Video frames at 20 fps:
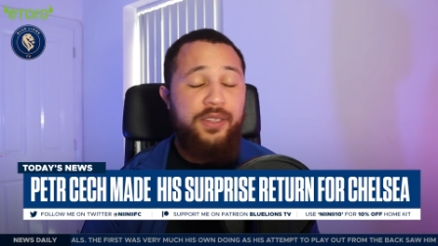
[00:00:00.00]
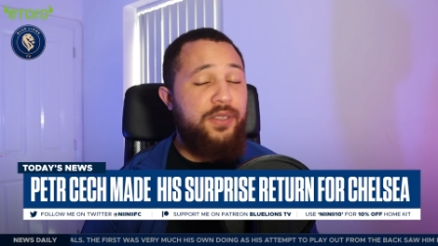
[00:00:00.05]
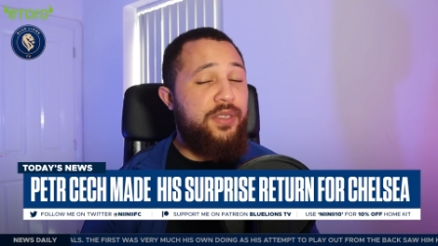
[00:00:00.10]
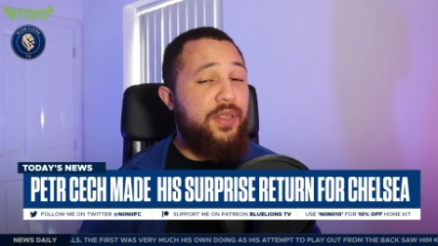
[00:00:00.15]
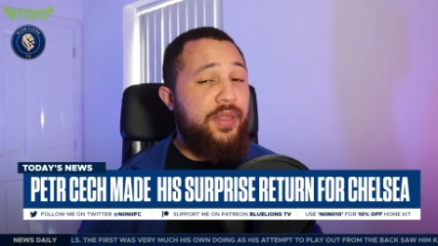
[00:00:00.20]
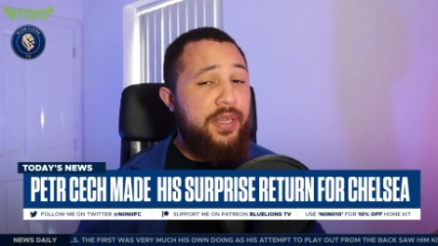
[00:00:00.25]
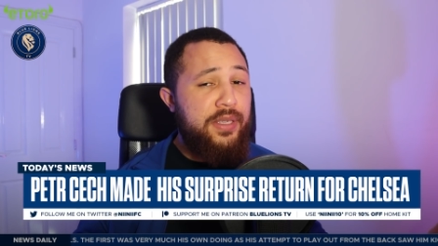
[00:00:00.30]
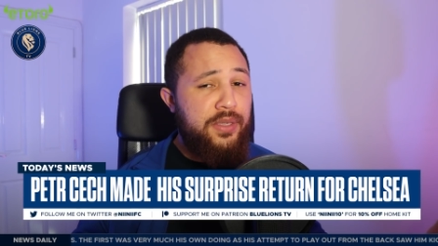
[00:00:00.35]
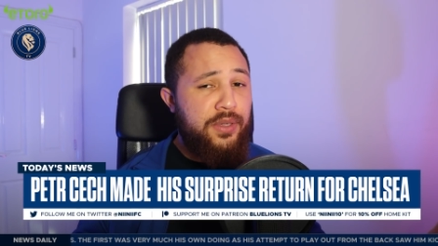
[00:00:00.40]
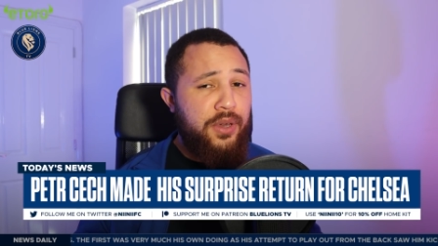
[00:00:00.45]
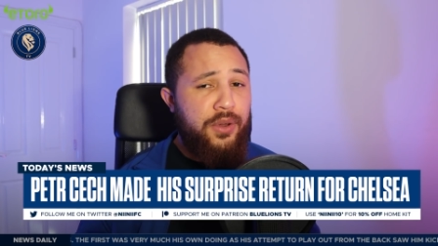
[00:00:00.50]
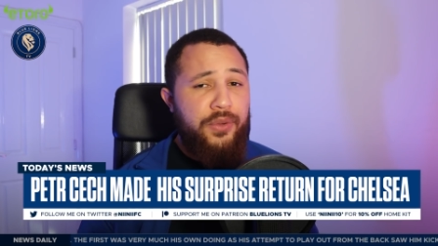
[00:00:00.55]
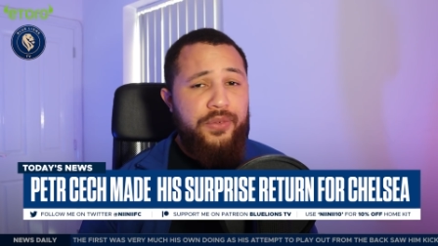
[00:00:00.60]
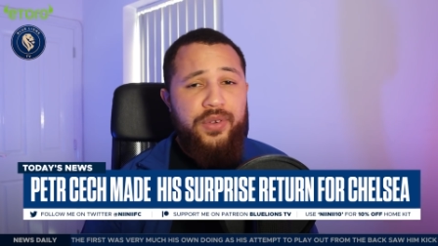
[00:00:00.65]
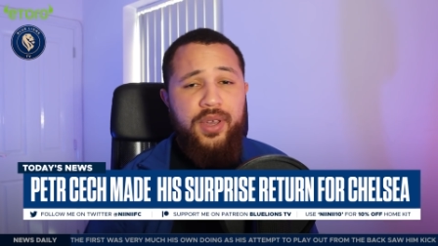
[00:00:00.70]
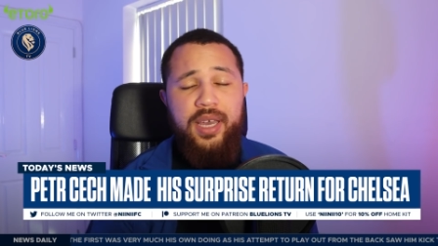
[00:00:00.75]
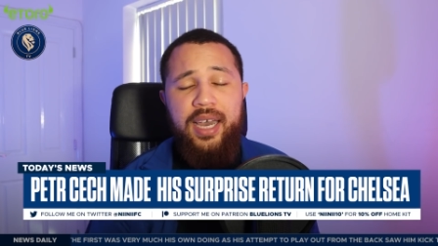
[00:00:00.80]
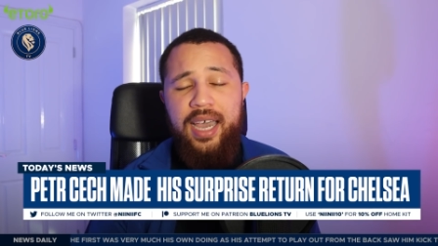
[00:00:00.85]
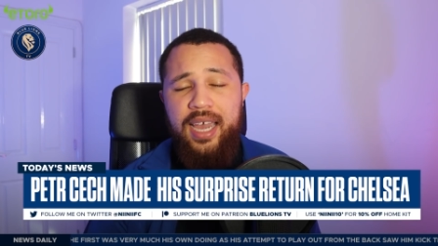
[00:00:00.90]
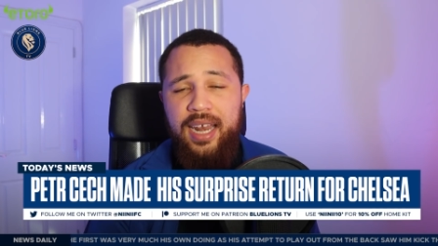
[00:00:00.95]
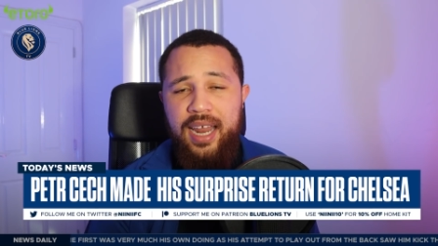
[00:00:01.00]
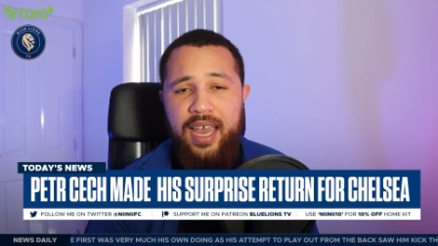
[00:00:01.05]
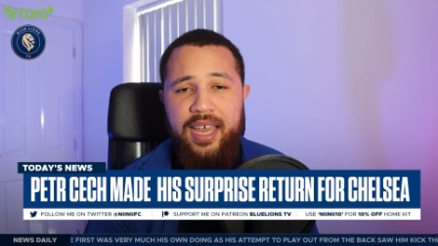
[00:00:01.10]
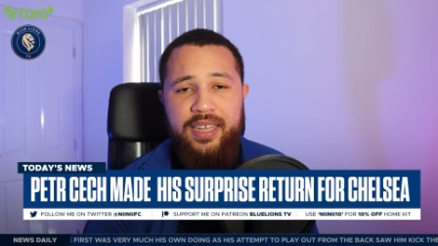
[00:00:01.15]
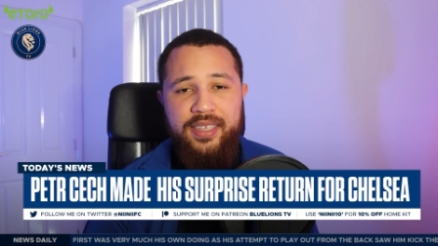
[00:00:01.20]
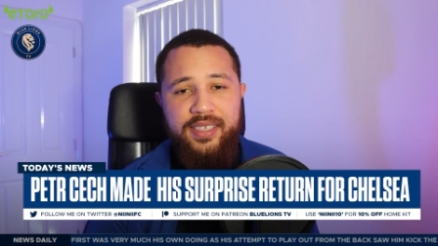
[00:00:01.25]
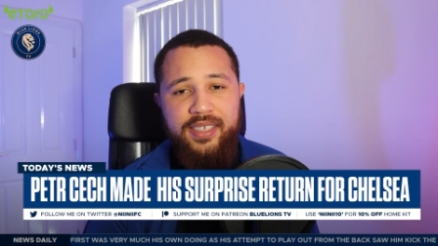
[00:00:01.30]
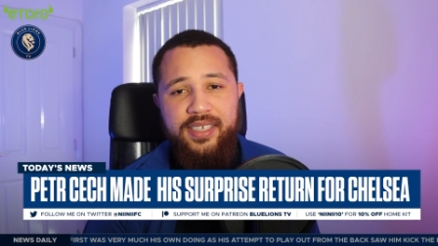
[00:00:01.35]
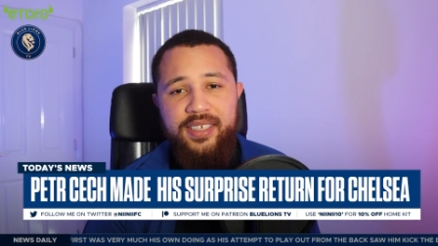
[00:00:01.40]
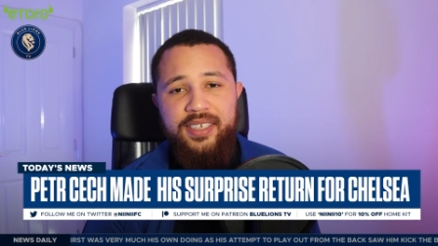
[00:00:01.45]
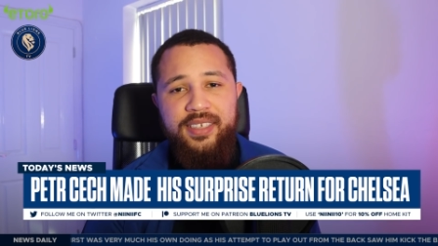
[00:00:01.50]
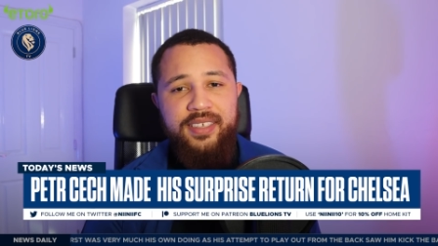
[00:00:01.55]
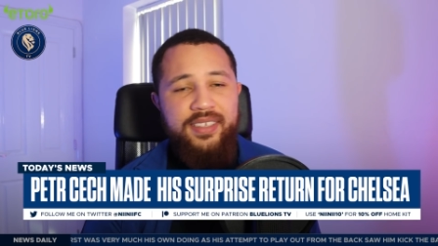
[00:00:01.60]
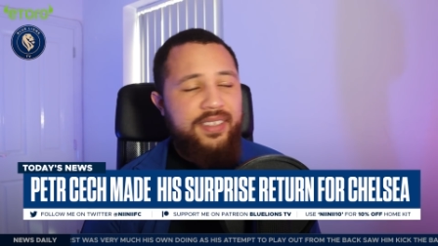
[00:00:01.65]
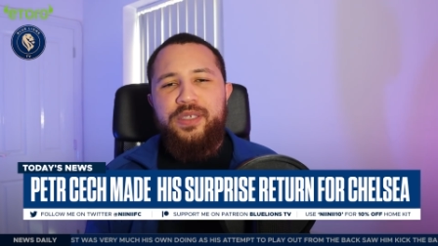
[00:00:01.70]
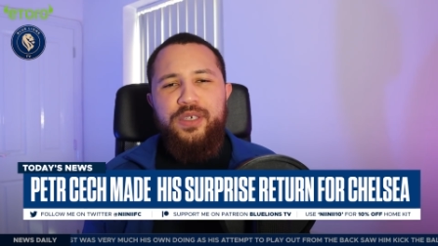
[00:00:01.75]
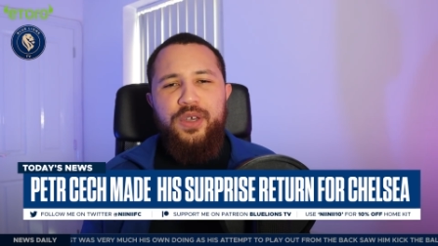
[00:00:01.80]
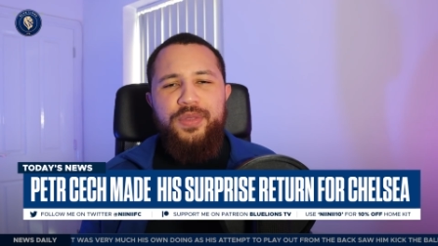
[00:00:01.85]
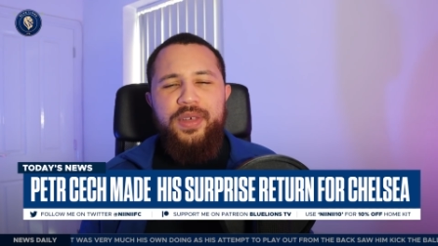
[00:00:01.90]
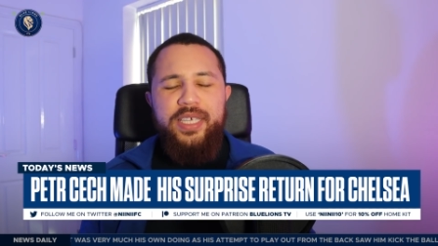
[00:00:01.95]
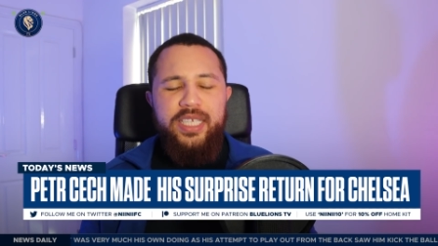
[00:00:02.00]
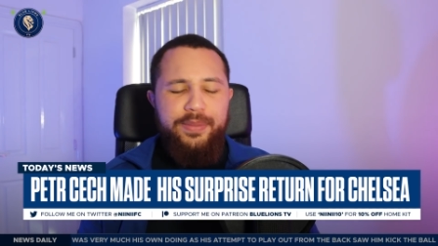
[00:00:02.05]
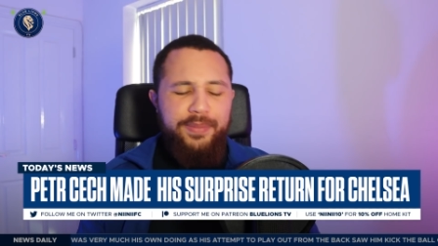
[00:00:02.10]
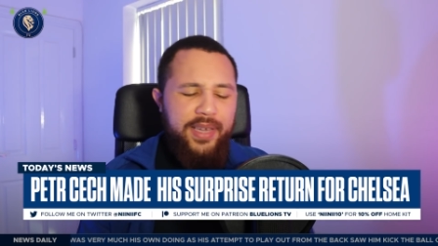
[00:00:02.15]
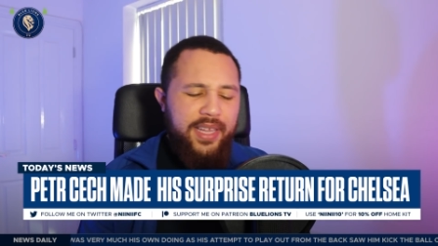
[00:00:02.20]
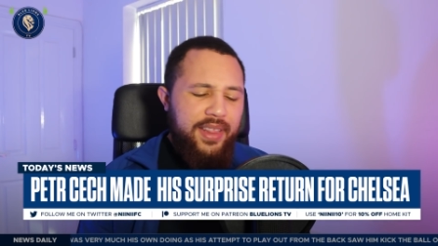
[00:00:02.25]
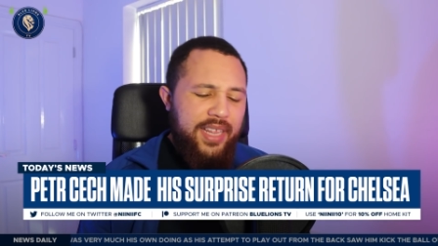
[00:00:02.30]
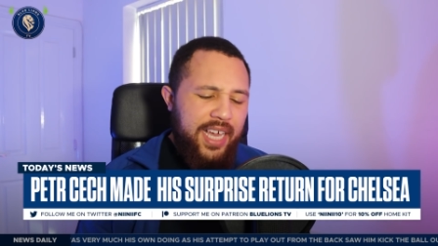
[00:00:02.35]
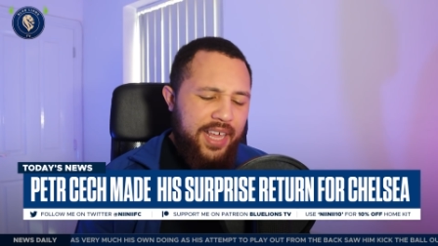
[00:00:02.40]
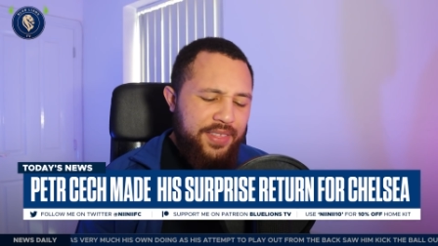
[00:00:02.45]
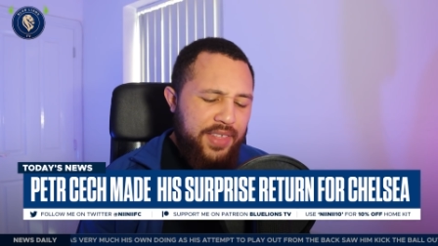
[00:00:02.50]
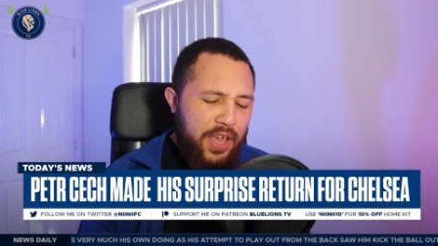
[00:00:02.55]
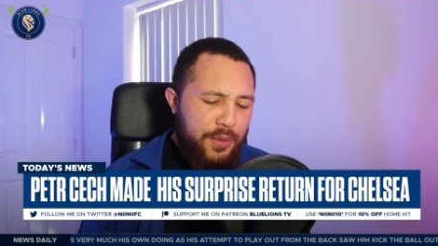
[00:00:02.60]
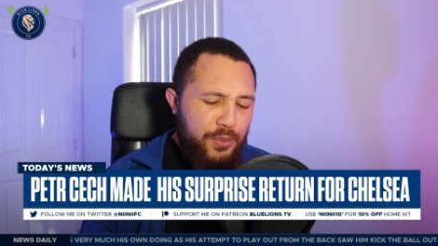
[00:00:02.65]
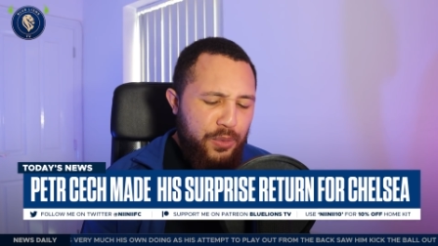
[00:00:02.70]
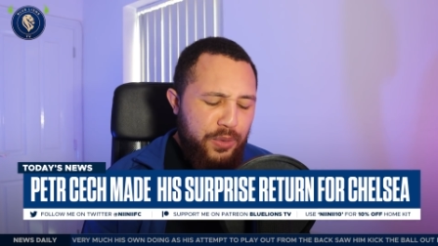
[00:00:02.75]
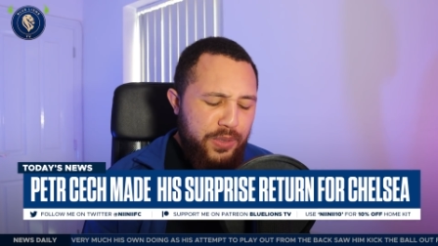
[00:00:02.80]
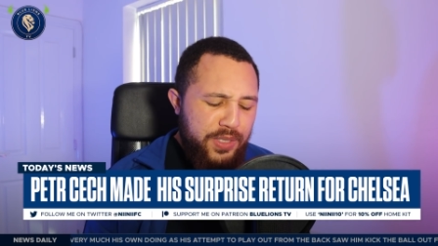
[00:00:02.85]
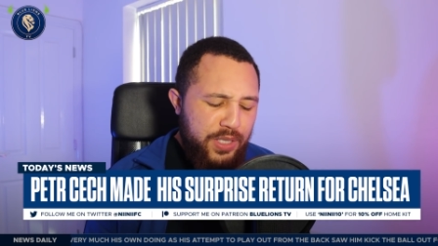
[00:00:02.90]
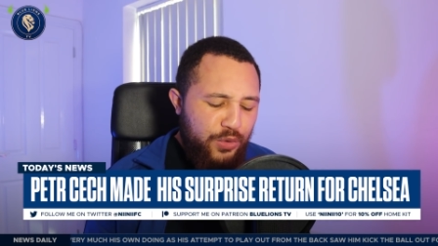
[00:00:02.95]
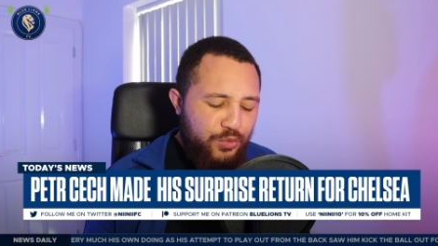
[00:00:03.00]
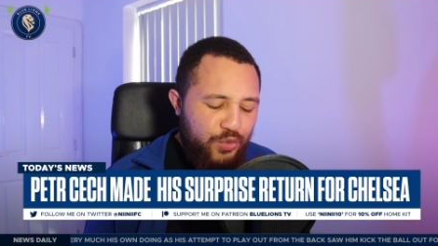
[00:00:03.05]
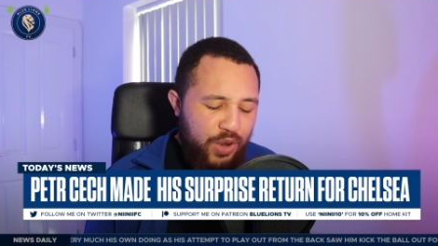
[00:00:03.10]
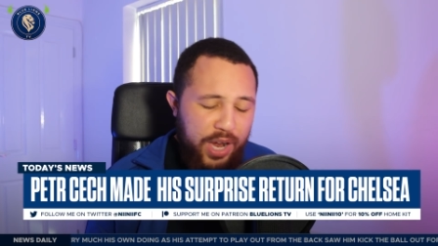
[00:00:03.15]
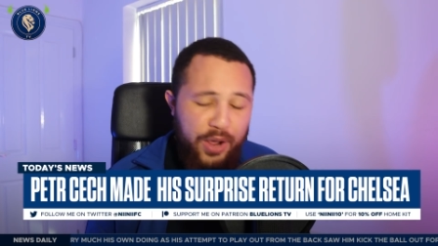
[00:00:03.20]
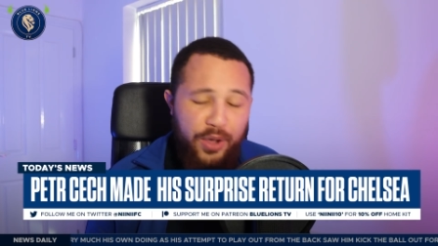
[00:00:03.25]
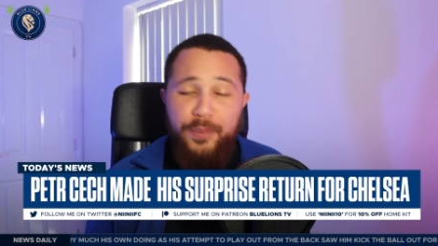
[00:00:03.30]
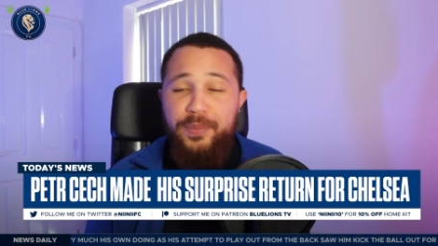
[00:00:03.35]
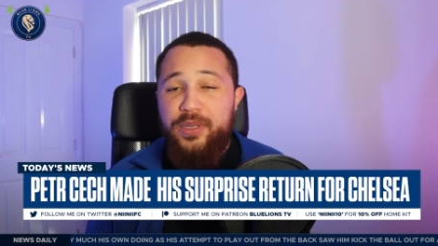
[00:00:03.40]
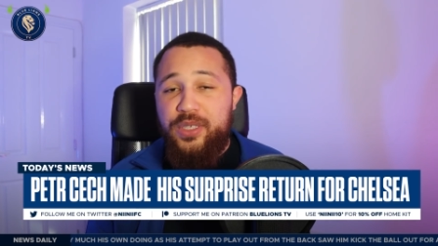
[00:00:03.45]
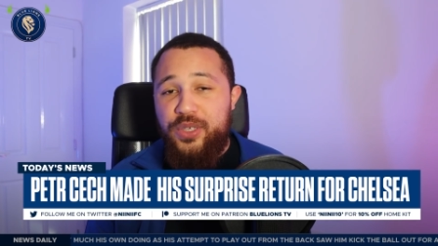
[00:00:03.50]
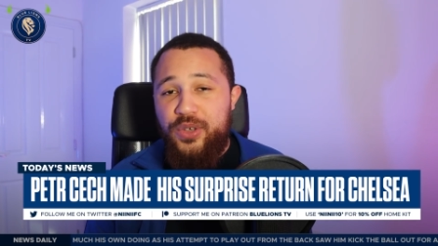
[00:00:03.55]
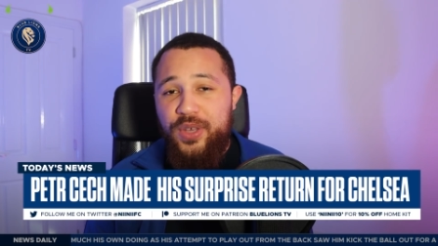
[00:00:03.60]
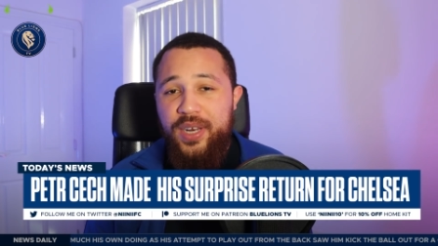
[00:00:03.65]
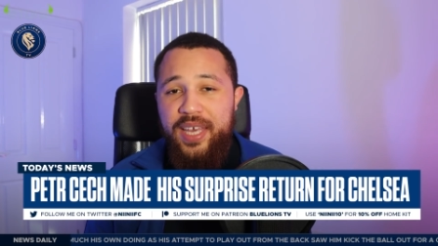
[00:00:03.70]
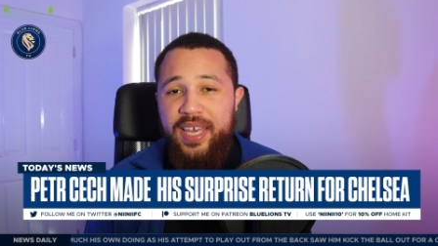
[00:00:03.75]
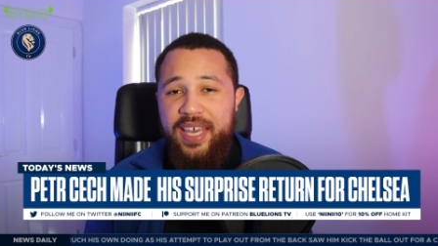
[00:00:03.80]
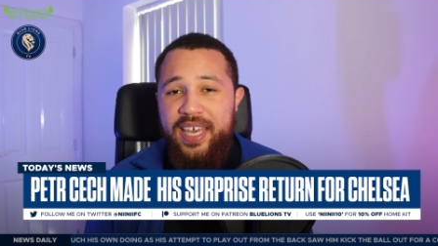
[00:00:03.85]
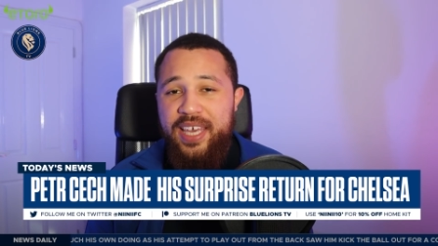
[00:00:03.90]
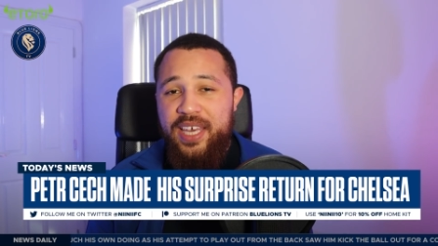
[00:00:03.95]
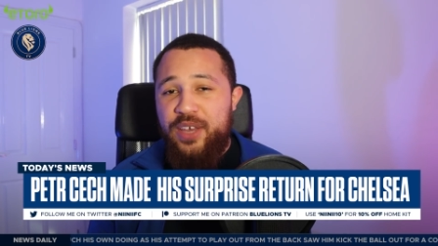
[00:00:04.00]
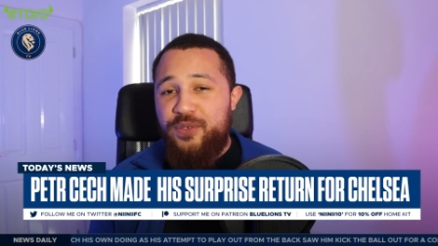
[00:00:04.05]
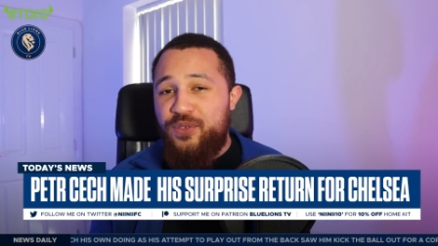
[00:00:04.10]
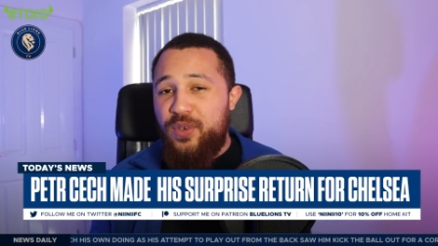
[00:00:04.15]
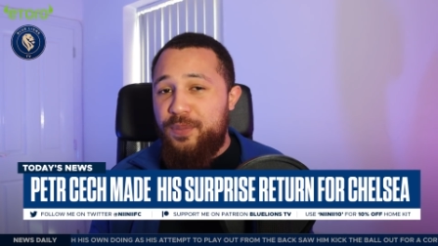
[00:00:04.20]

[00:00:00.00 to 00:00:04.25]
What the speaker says: due to these COVID guidelines. So this meant that there was a rare opportunity